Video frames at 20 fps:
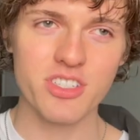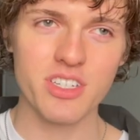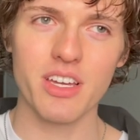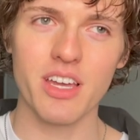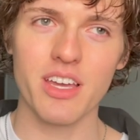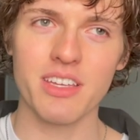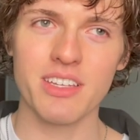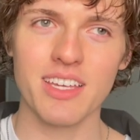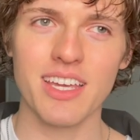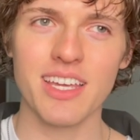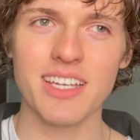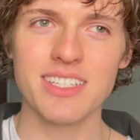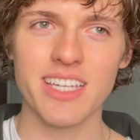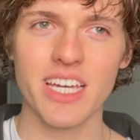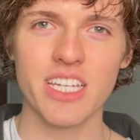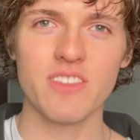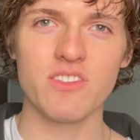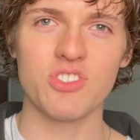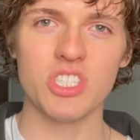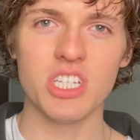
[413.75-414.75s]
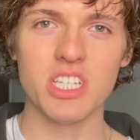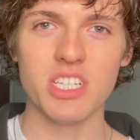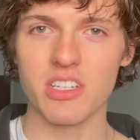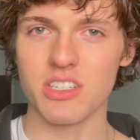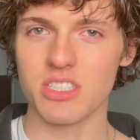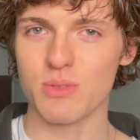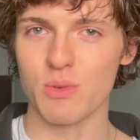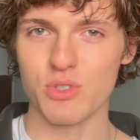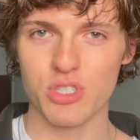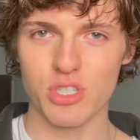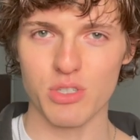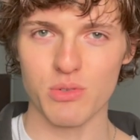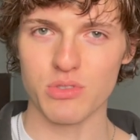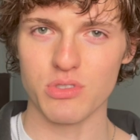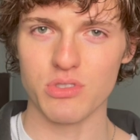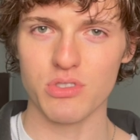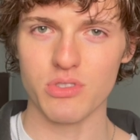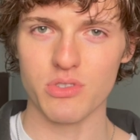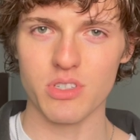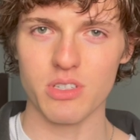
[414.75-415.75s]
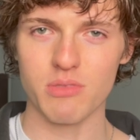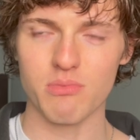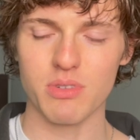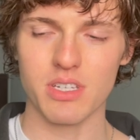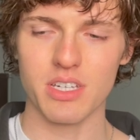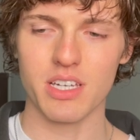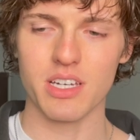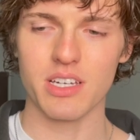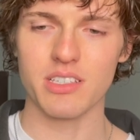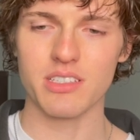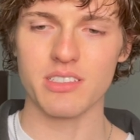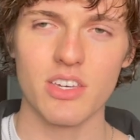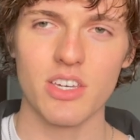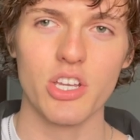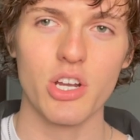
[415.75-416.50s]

it is kind of genius what she was doing, because,